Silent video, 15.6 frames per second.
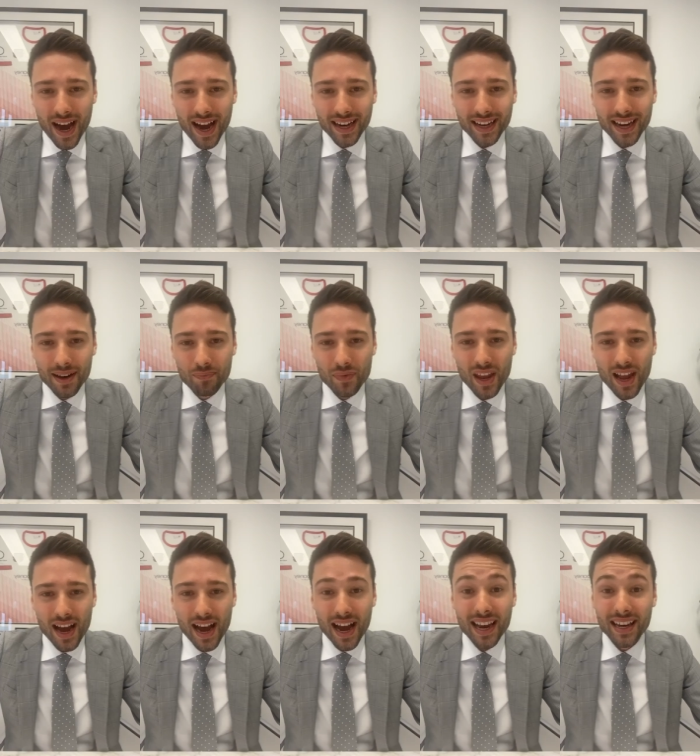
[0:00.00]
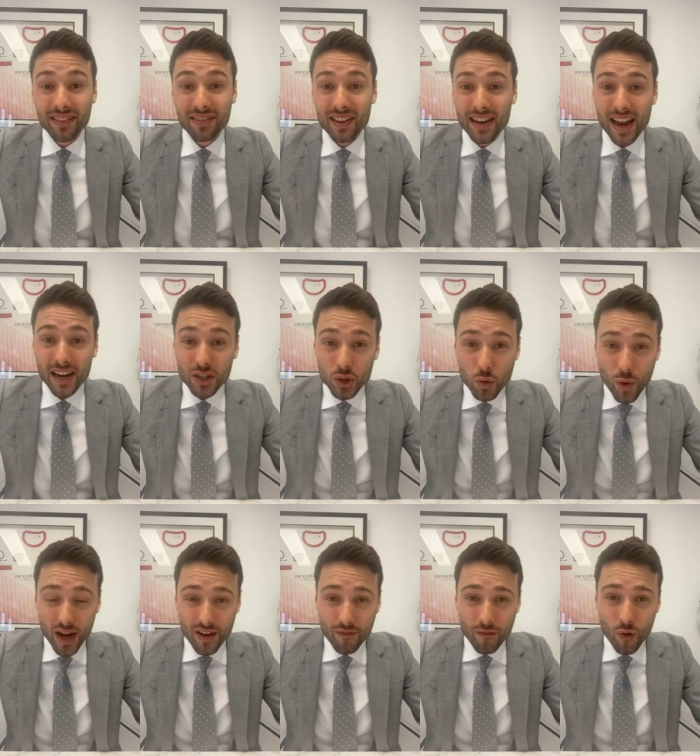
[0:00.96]
the market uh, in the next
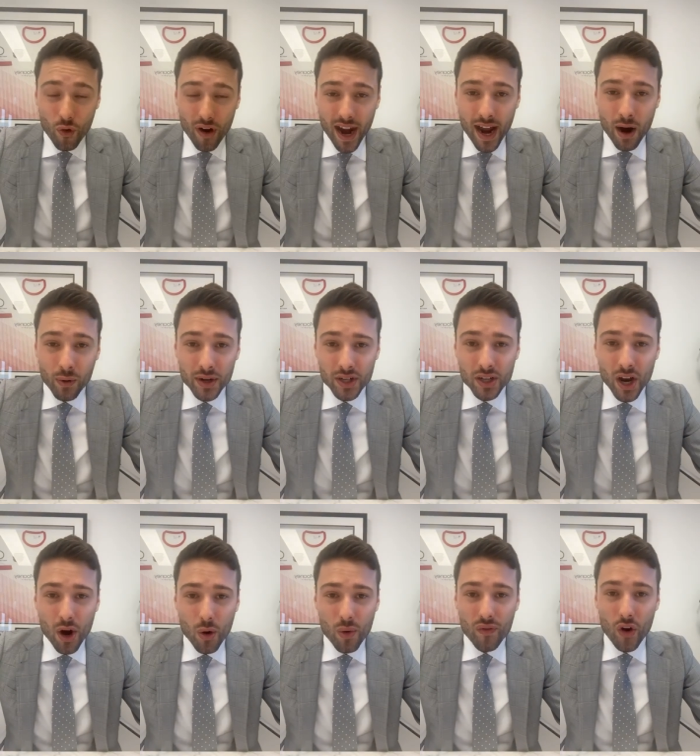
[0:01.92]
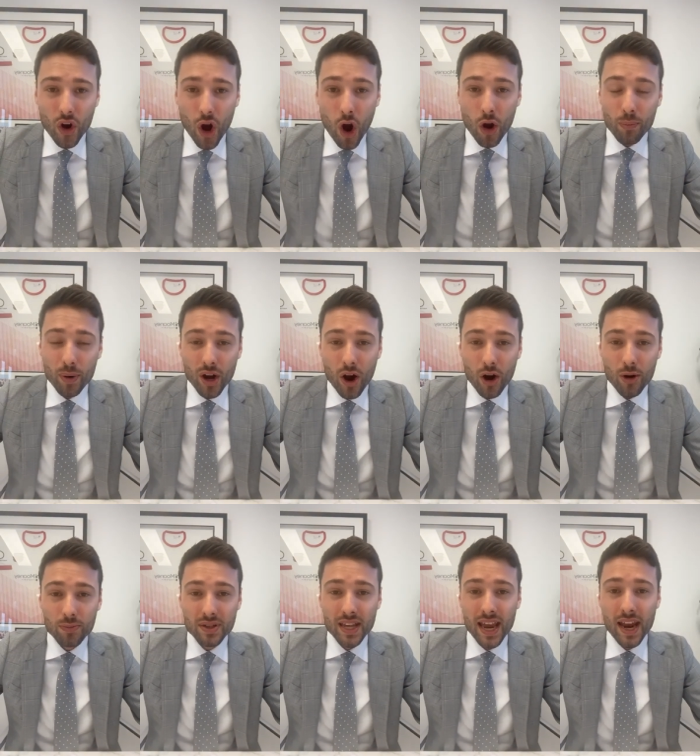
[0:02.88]
24 hours. We've got open
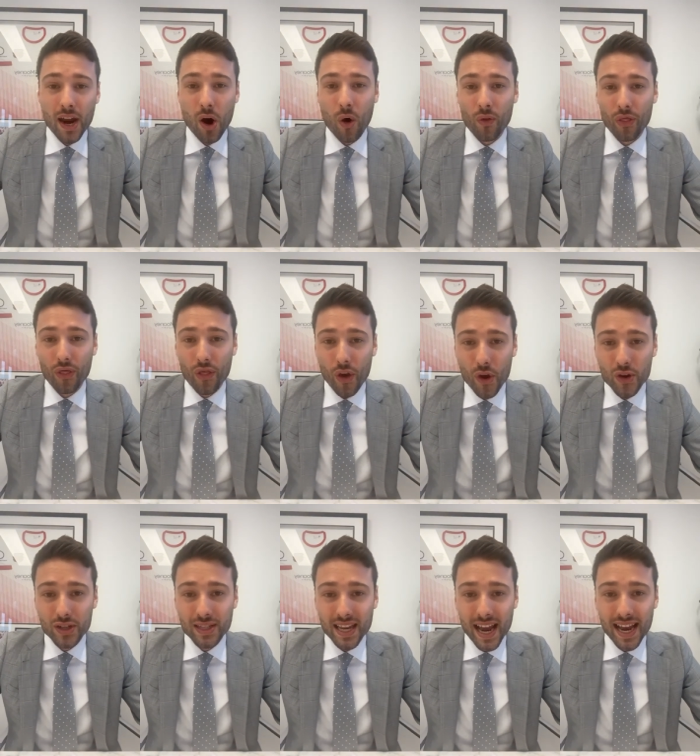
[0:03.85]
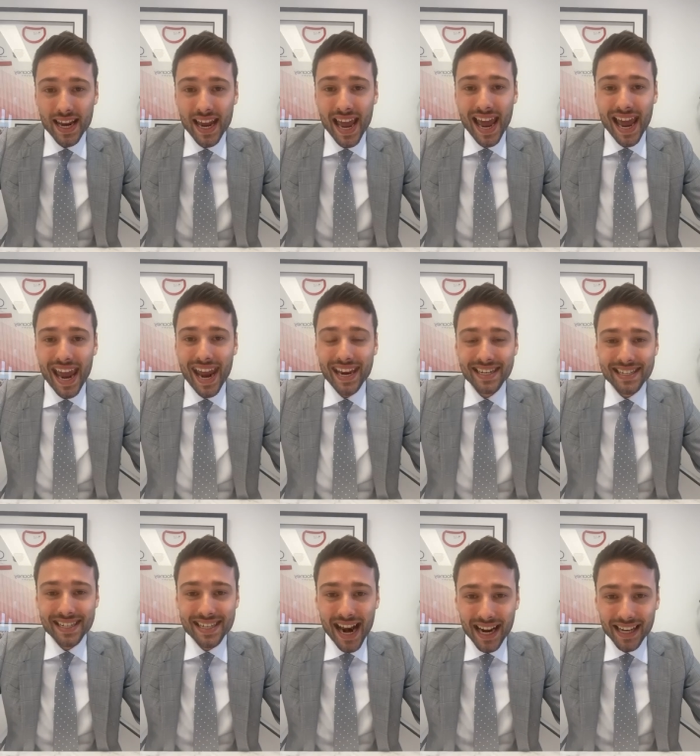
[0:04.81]
homes there on Thursday and
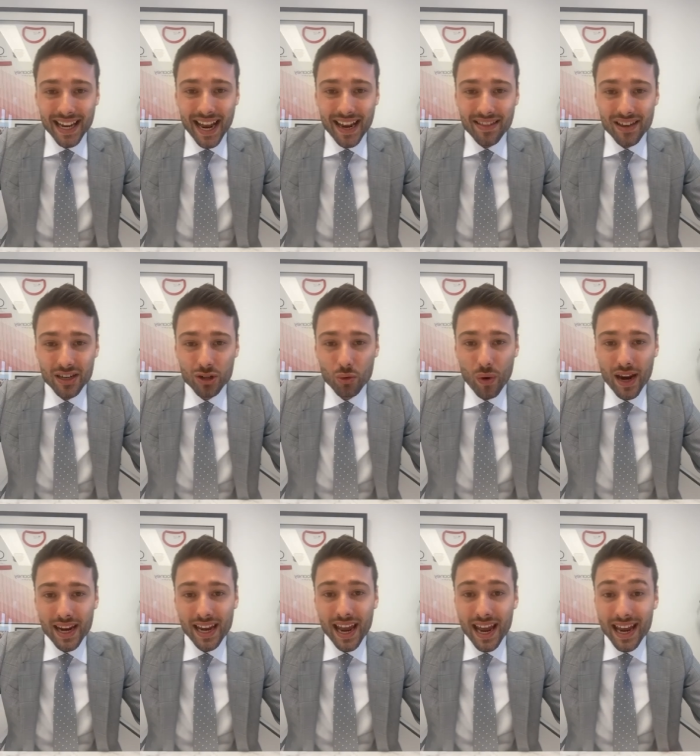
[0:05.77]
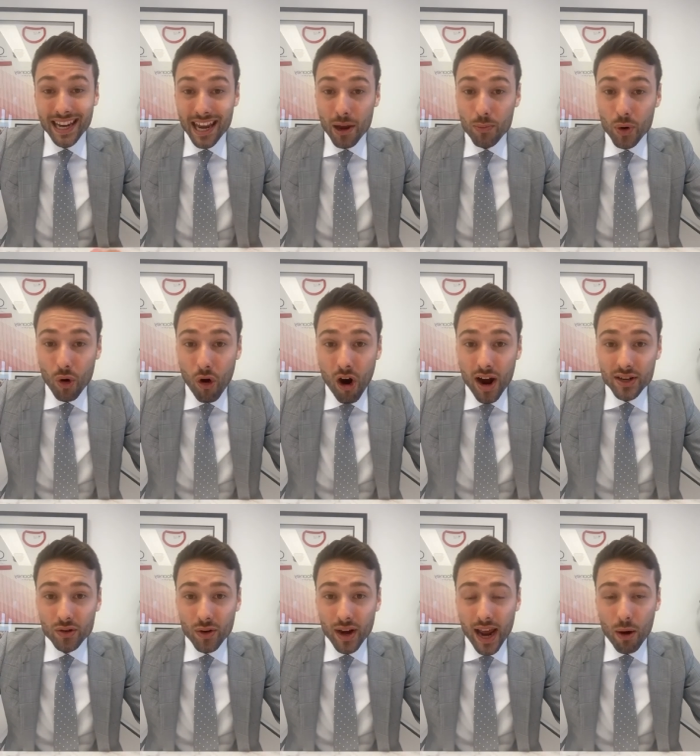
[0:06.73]
Saturday this week. Keep your
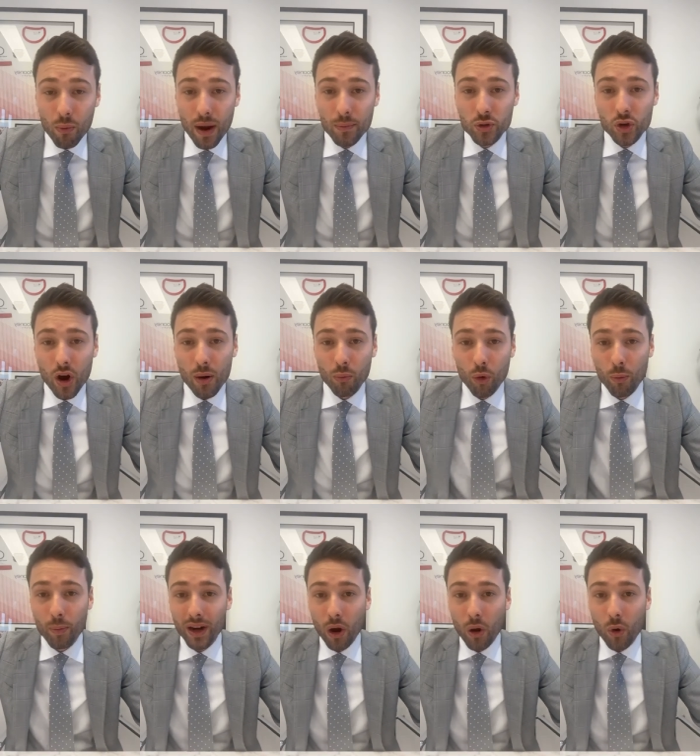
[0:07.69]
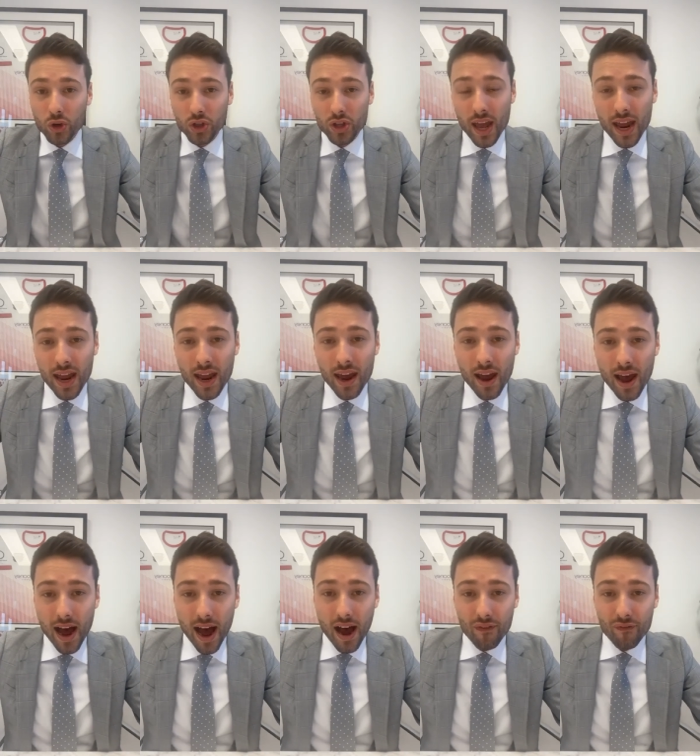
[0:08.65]
eyes on our website. We'll be launched there
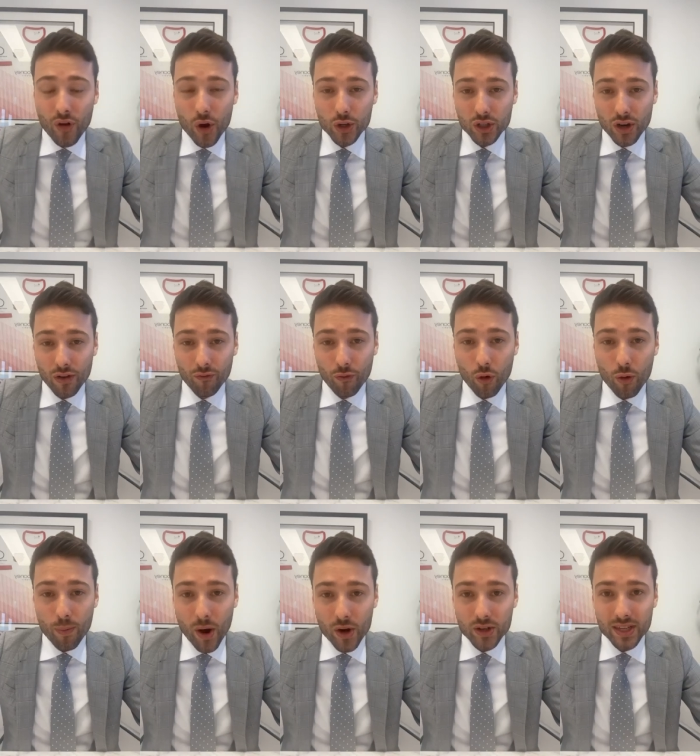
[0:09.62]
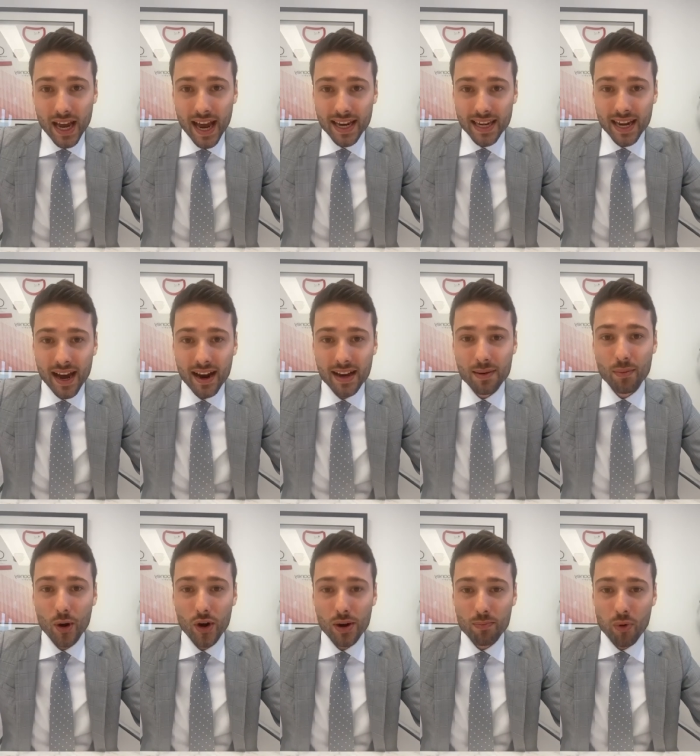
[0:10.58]
uh, first and foremost at Yianni
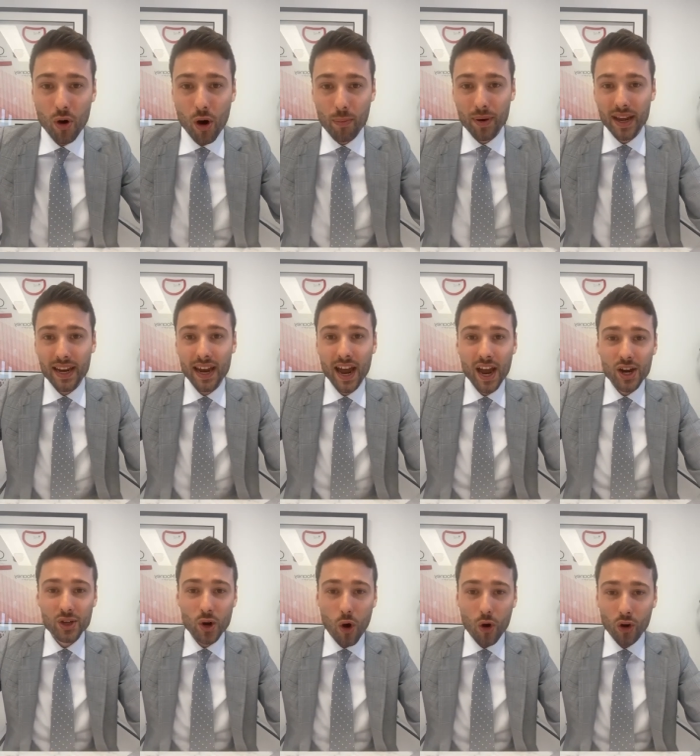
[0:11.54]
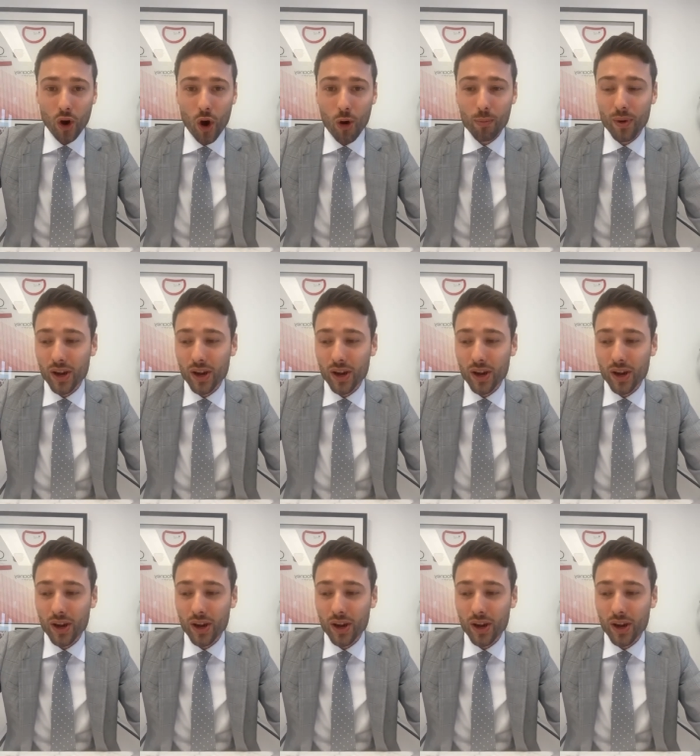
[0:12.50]
Mooney Property.com.au.